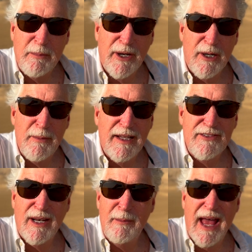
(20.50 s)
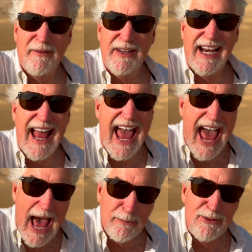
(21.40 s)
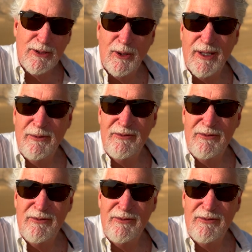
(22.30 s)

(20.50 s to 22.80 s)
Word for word: Pyramids, and I'm having an absolutely